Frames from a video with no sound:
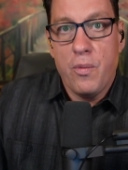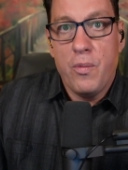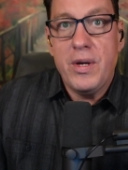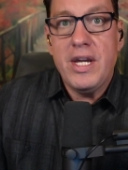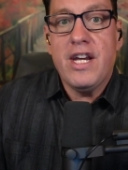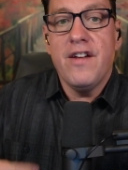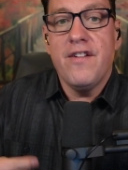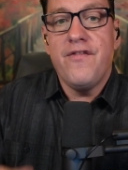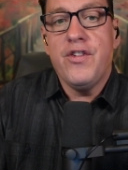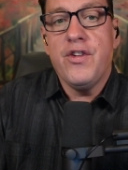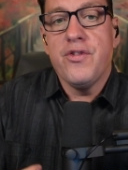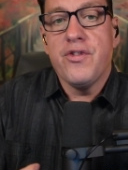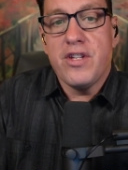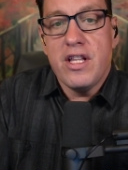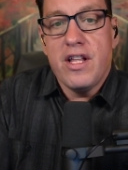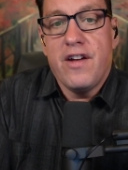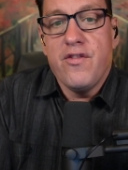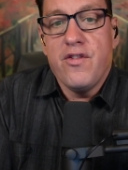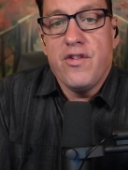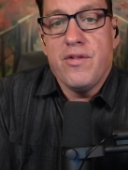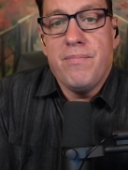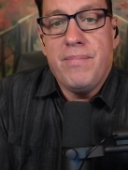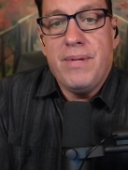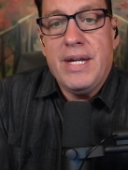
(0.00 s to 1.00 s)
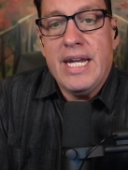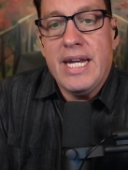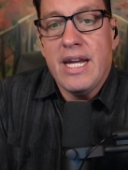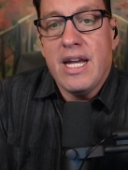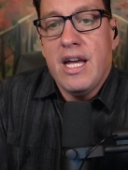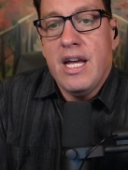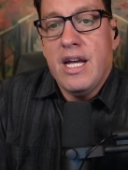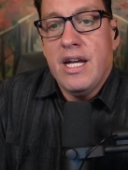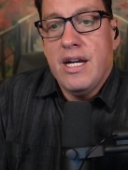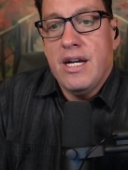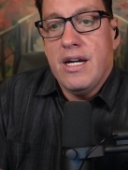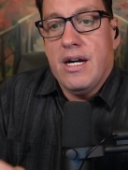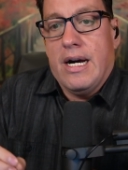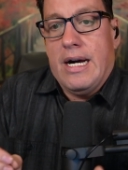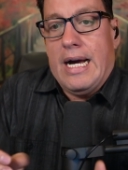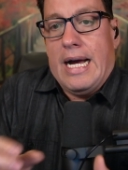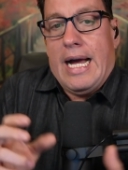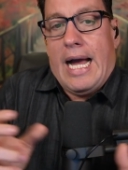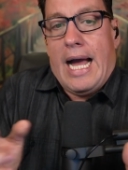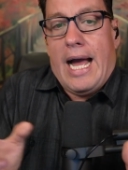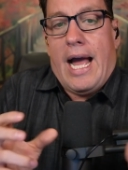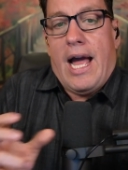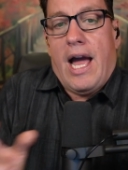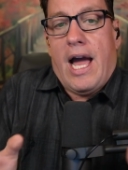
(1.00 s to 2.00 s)
We confuse love with being,
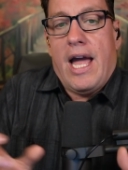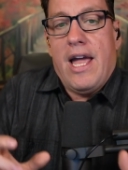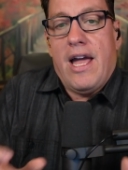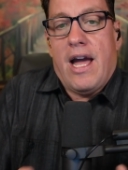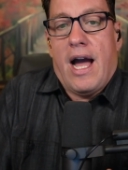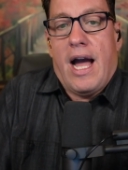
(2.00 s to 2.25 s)
I,